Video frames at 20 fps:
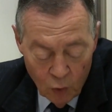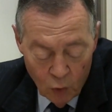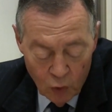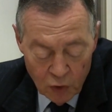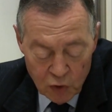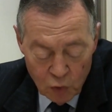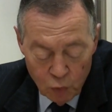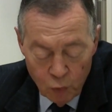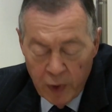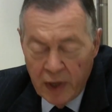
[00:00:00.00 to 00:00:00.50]

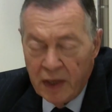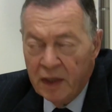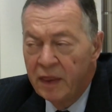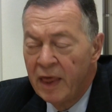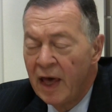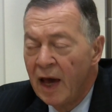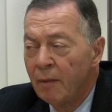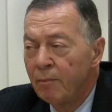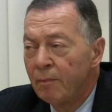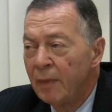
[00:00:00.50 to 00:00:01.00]
or to
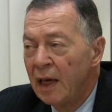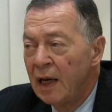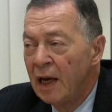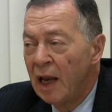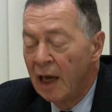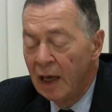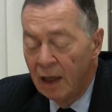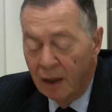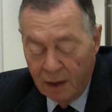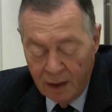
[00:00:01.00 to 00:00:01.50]
read that
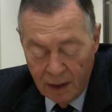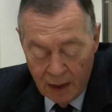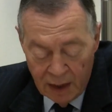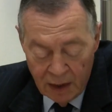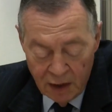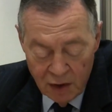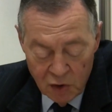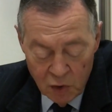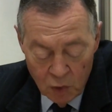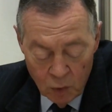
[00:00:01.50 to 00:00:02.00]
meaning
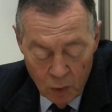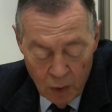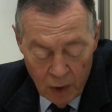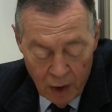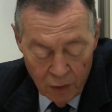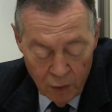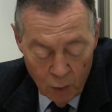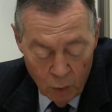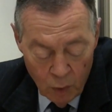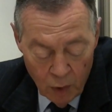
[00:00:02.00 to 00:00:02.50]
into
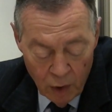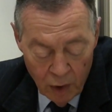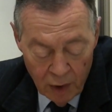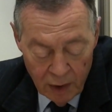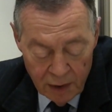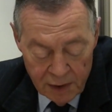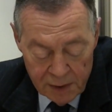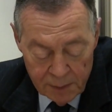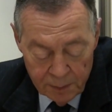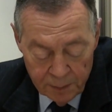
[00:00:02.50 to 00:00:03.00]
other
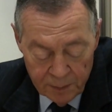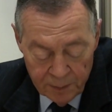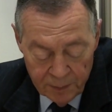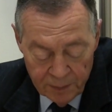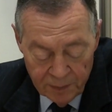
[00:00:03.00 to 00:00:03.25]
words.